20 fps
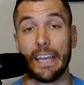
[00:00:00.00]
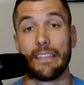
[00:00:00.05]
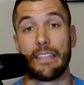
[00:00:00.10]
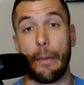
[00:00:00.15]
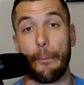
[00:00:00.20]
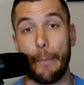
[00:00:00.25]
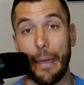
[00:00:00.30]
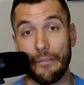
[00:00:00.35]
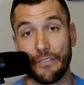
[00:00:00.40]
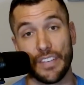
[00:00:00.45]

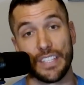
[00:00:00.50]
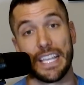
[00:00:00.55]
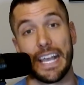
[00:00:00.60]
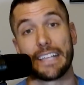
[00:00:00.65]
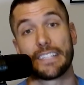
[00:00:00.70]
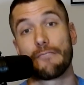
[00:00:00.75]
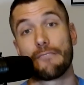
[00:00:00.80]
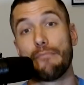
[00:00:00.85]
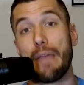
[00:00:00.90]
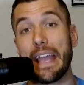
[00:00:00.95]
that Memphis
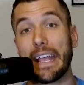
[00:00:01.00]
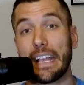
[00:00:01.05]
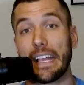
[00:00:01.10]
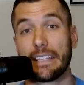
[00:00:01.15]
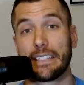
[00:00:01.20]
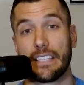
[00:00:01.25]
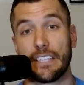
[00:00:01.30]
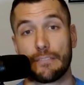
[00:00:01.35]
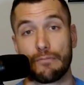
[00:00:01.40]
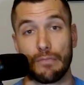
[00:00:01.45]
has to make
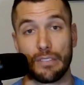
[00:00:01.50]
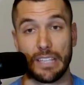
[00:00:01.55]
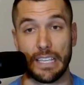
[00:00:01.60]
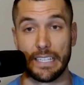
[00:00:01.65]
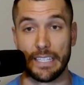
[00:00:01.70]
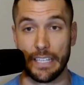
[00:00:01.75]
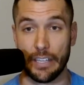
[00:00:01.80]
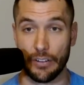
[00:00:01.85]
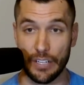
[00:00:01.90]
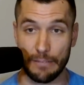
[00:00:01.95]
as this
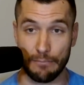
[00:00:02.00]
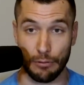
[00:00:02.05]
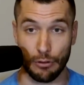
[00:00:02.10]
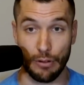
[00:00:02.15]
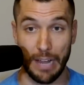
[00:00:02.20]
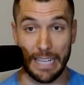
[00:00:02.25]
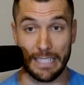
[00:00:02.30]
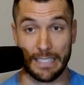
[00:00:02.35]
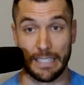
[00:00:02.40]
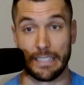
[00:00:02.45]
series
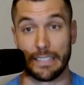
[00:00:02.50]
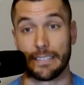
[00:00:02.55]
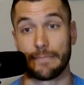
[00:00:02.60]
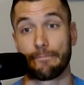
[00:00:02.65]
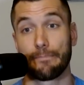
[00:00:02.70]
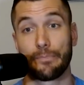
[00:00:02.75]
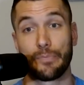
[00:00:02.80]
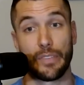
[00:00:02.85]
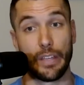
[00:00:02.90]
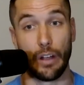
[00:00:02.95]
progresses.
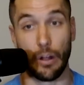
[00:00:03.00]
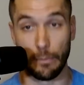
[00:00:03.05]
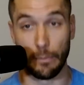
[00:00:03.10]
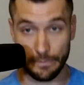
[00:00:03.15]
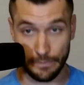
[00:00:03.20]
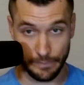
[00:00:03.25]
You know,